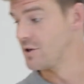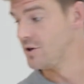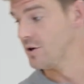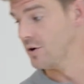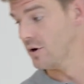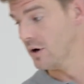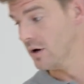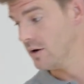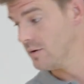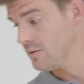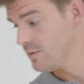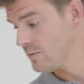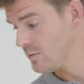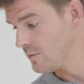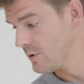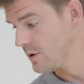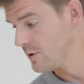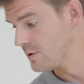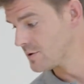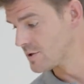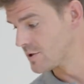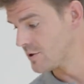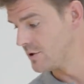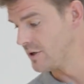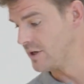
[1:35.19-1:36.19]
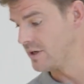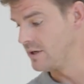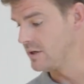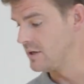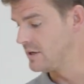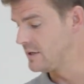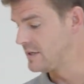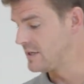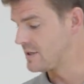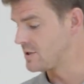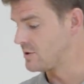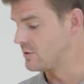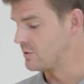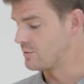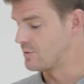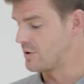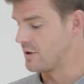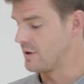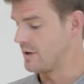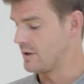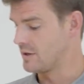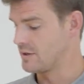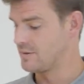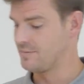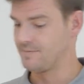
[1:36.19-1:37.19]
cure, we also need an additional
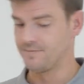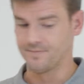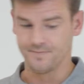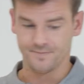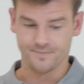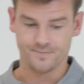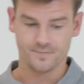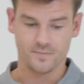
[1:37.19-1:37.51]
product,